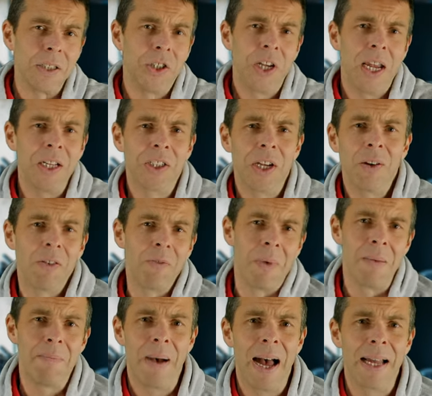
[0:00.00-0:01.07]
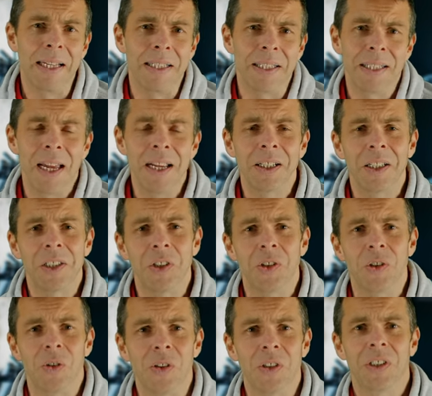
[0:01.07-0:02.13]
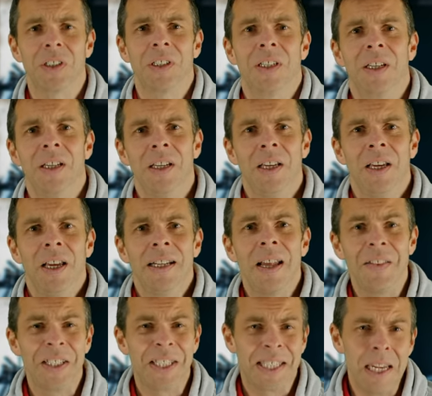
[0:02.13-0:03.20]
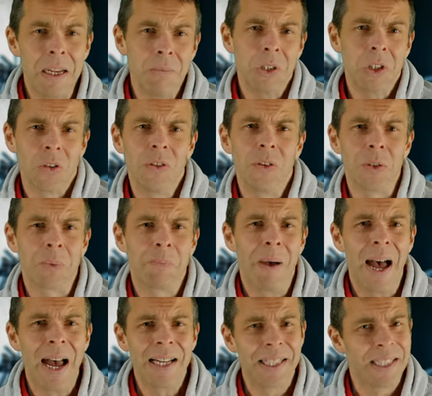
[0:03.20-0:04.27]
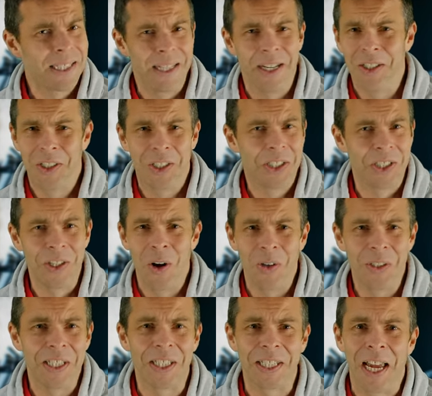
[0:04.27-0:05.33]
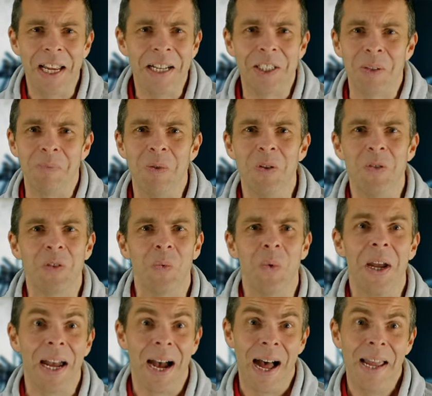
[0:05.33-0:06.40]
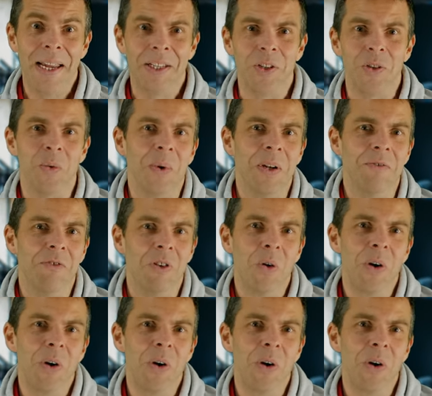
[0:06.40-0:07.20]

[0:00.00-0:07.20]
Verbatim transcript: to change out of my padded cycling shorts. Now the seams on those pads are just not designed to move the way I do when